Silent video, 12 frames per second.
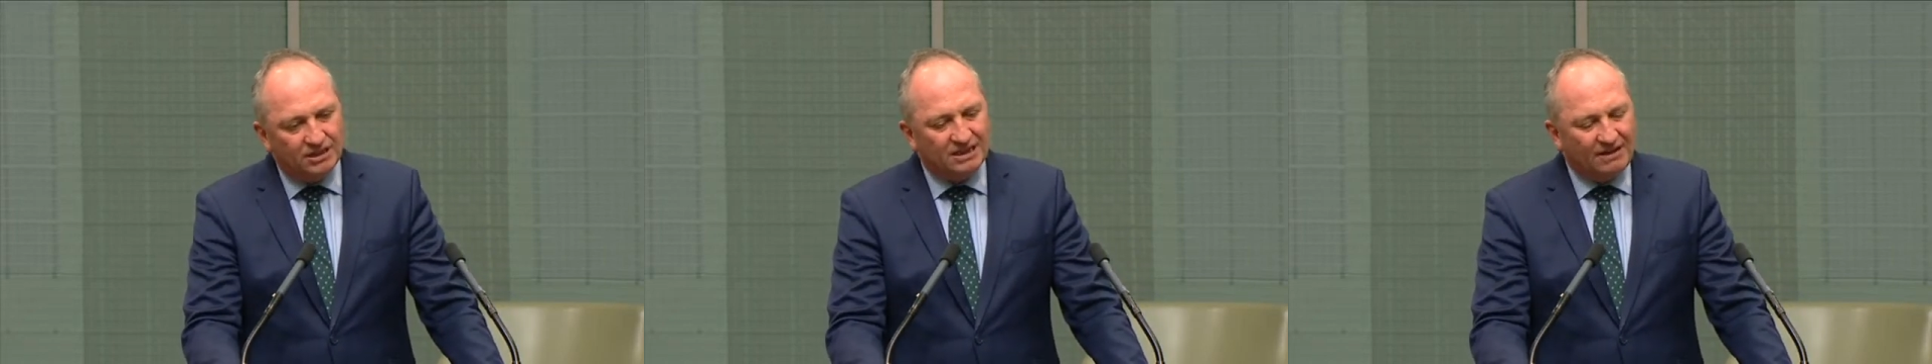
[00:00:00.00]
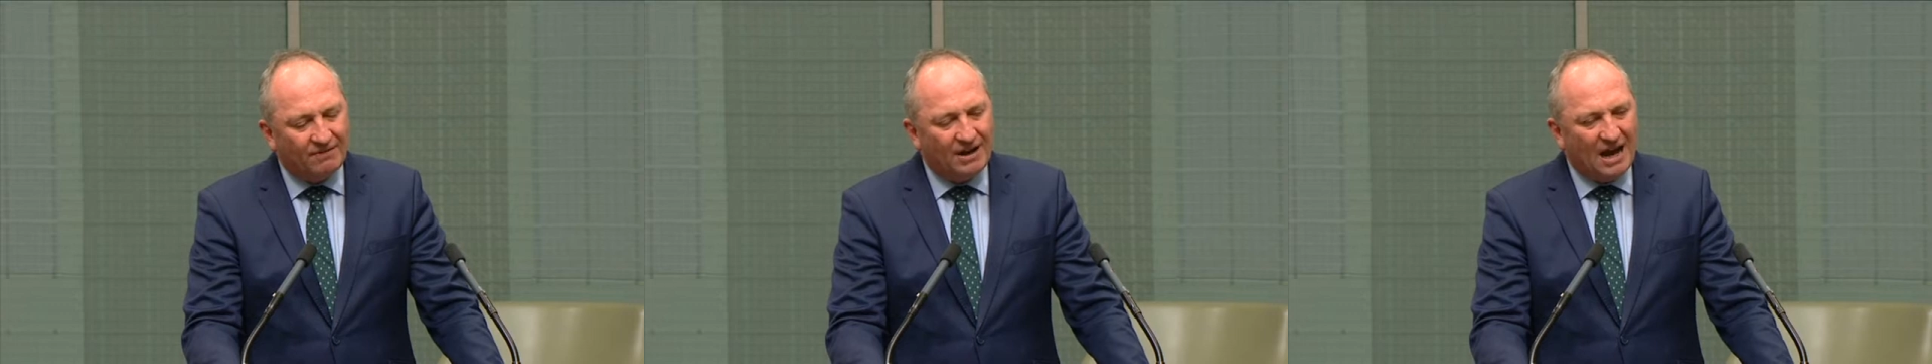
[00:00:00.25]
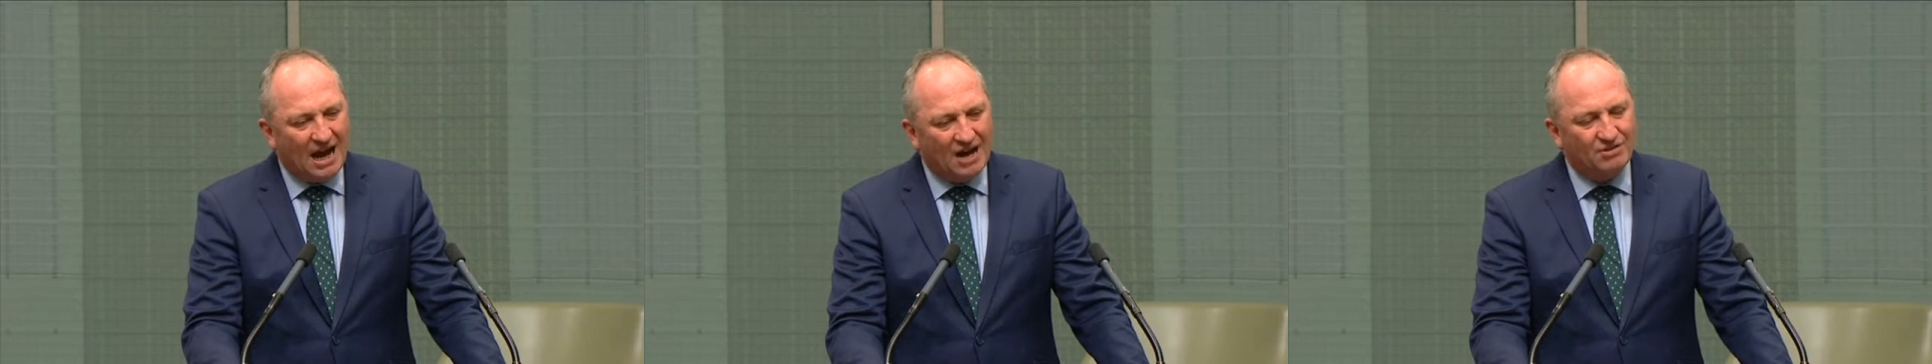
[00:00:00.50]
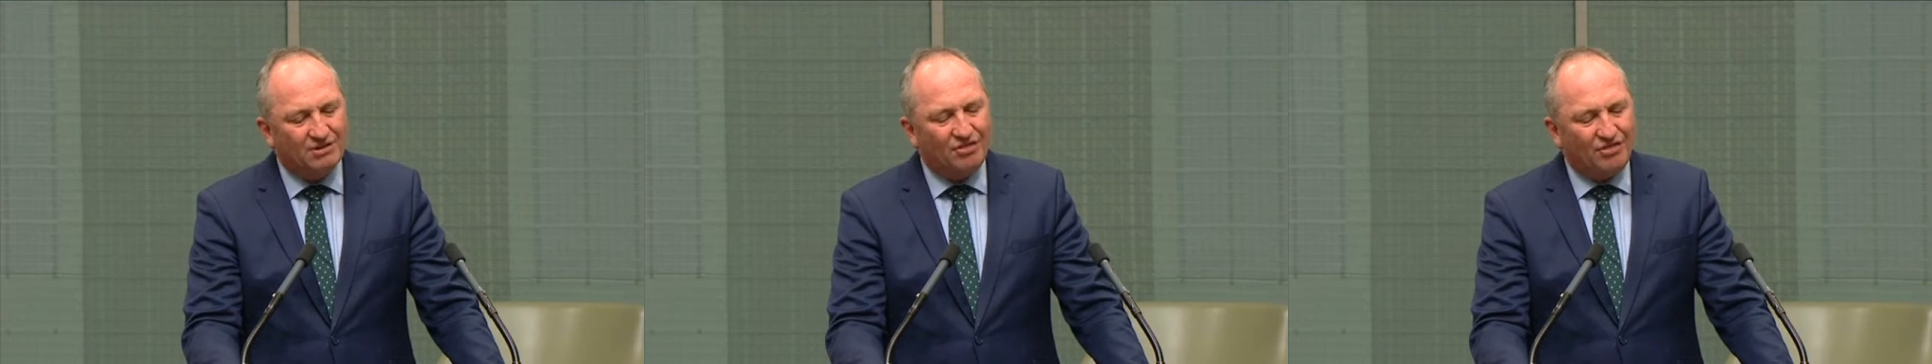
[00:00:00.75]

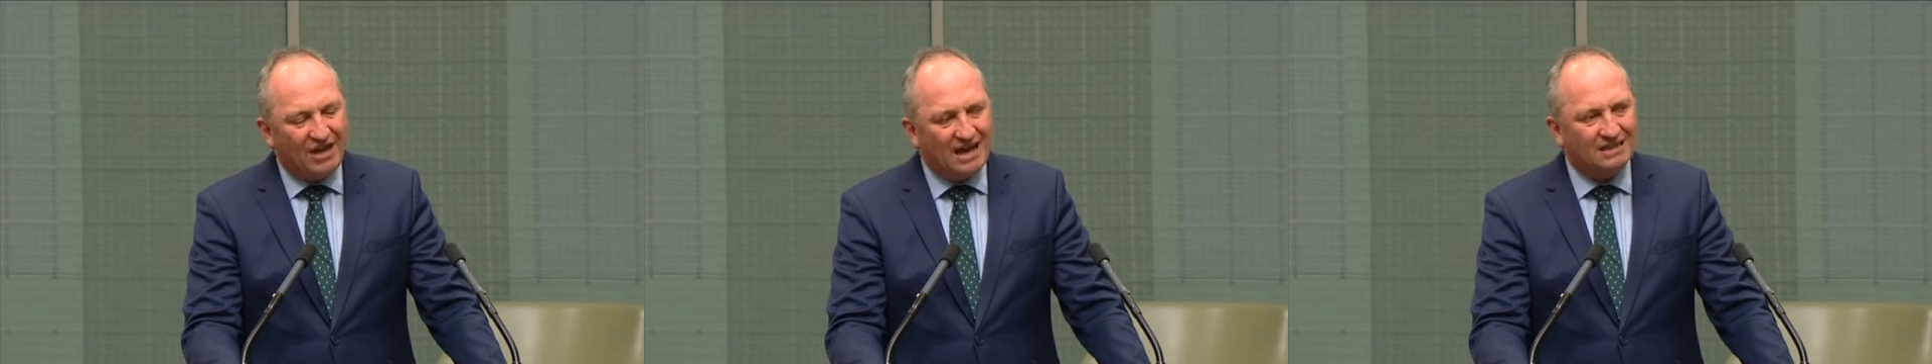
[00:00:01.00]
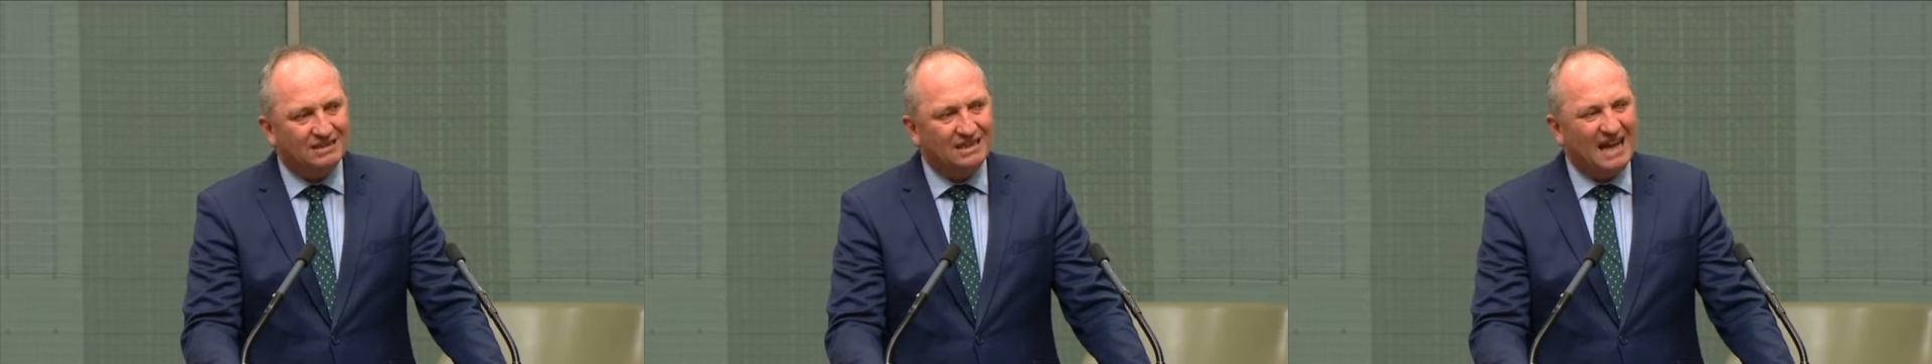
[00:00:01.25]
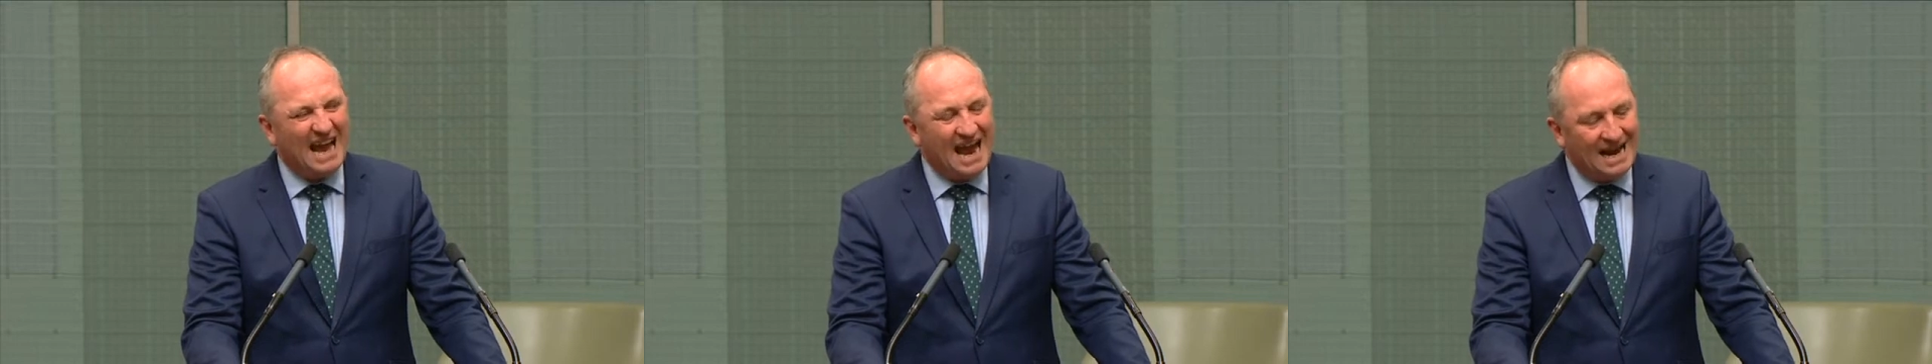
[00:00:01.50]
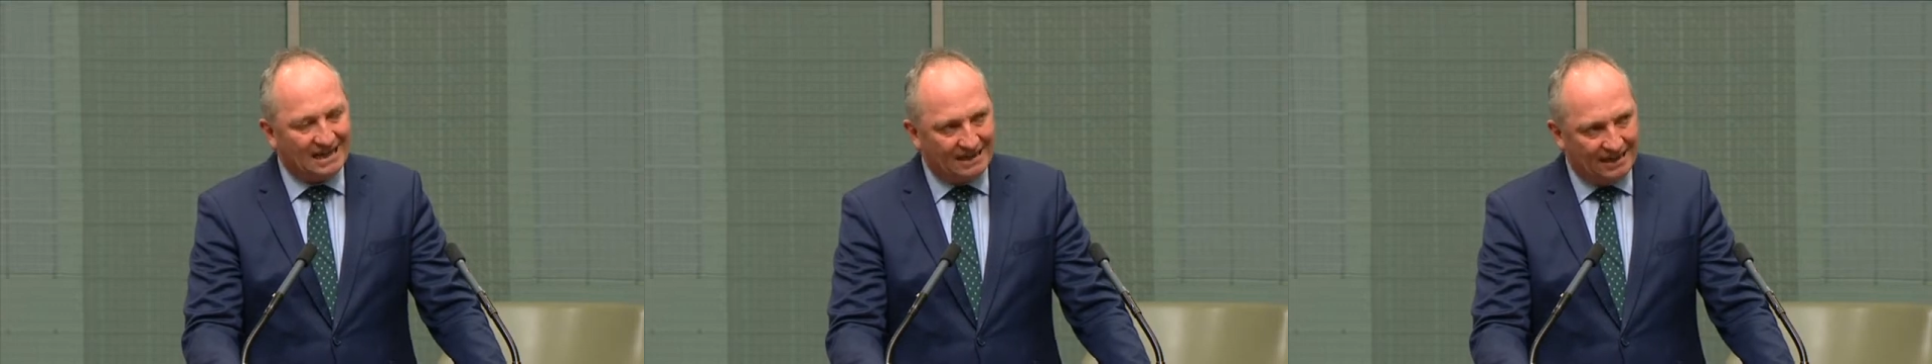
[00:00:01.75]
700,000
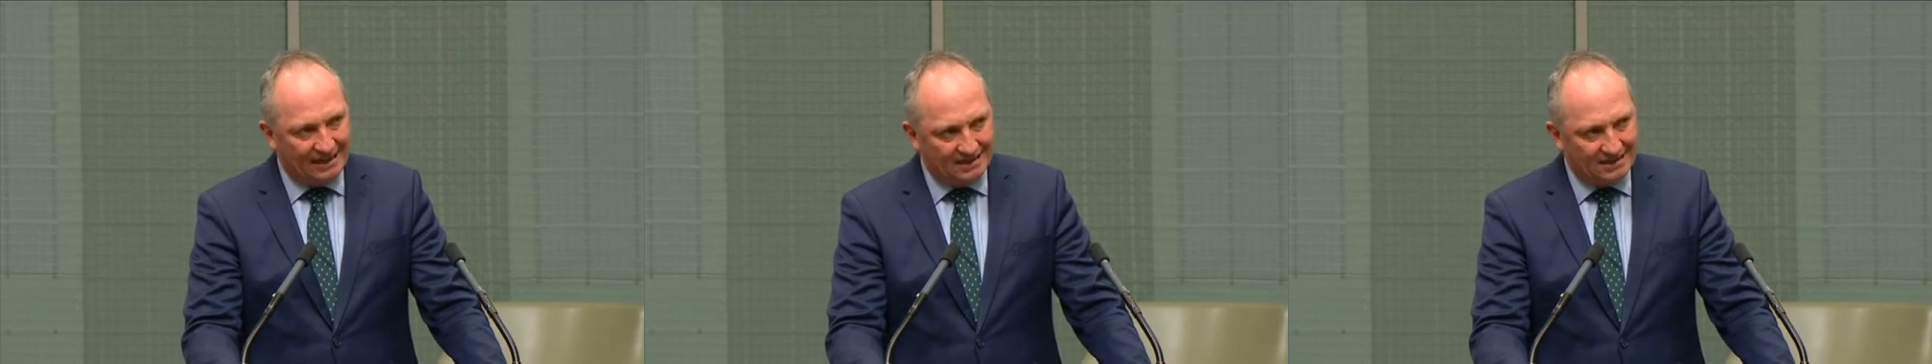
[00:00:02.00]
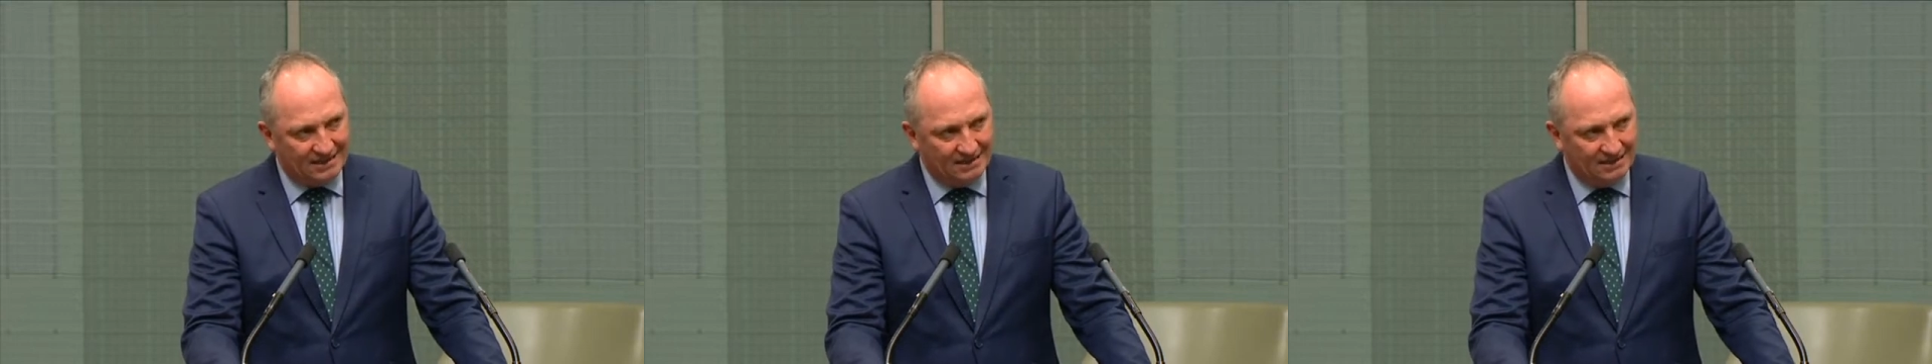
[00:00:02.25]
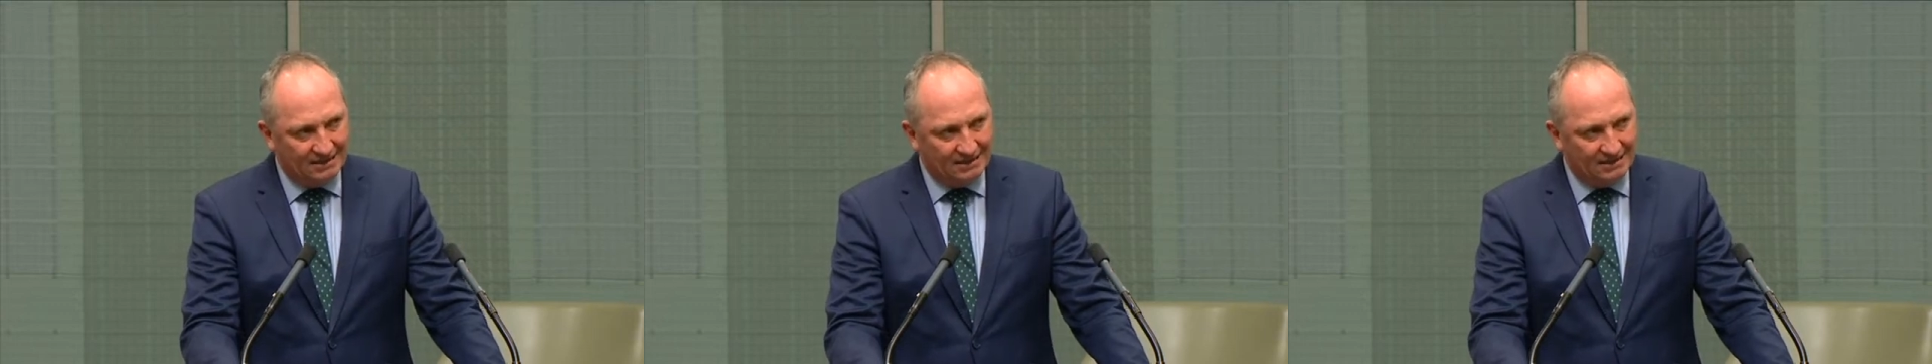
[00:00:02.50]
hectares.